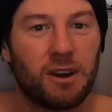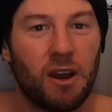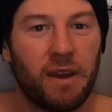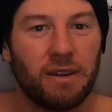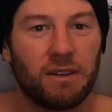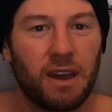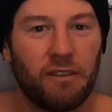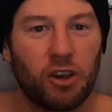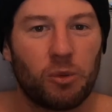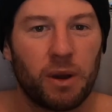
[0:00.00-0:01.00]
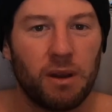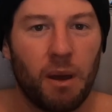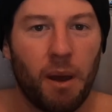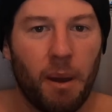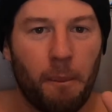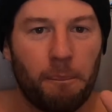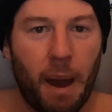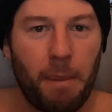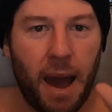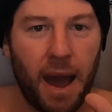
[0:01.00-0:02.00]
All right, have a good one.
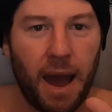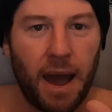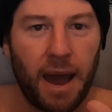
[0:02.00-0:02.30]
Bye-bye.